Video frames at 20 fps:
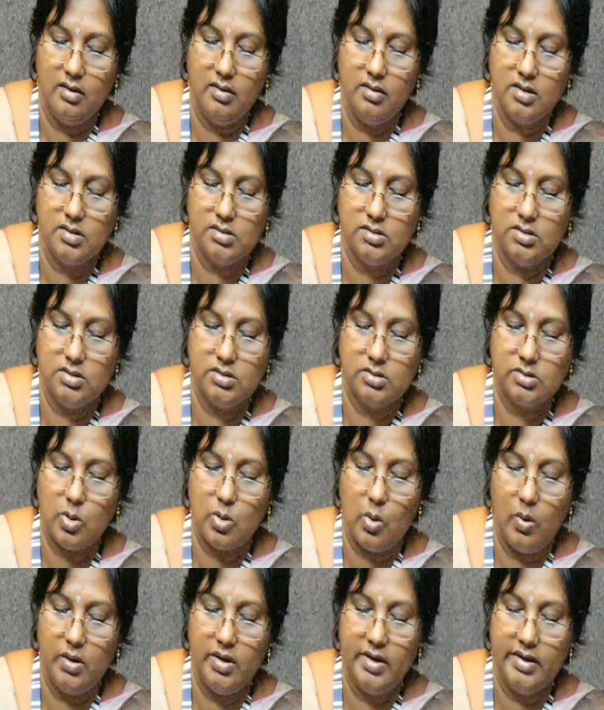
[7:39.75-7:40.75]
this is
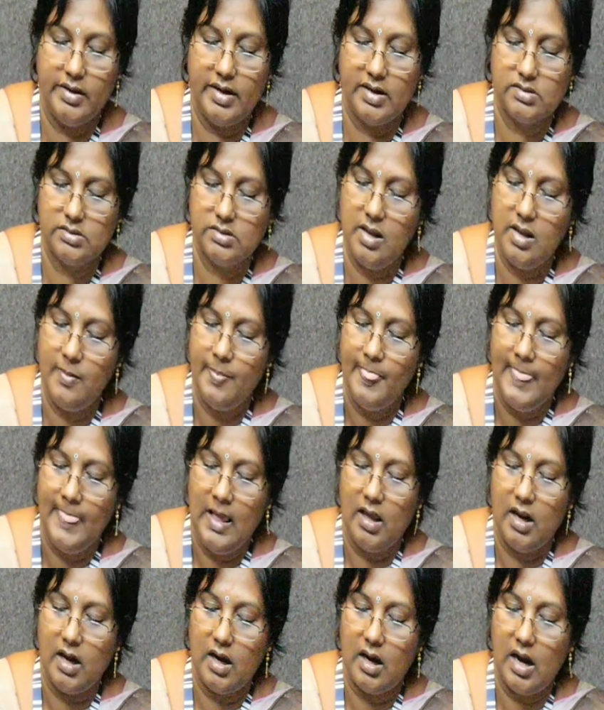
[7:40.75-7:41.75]
called it as a
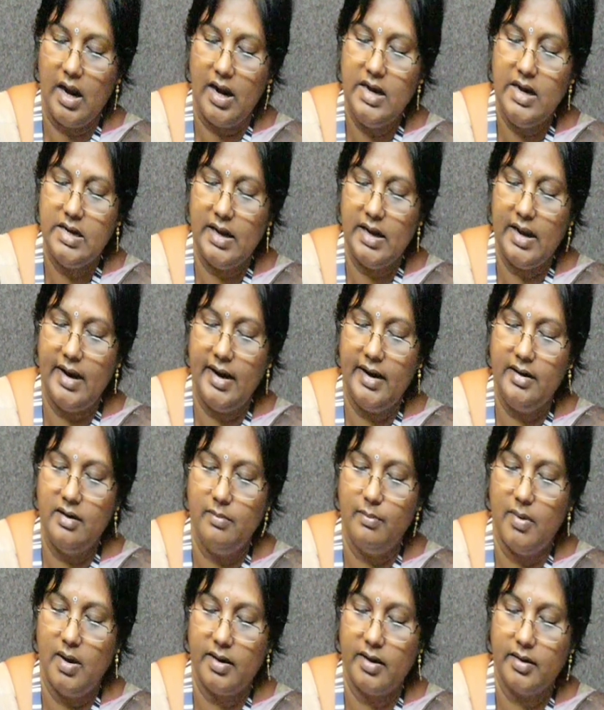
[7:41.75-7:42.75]
right end
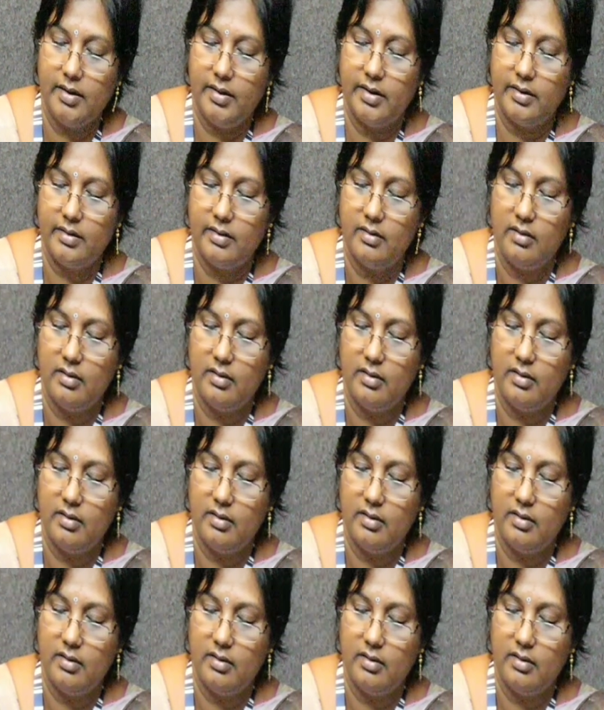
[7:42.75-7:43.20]
marker,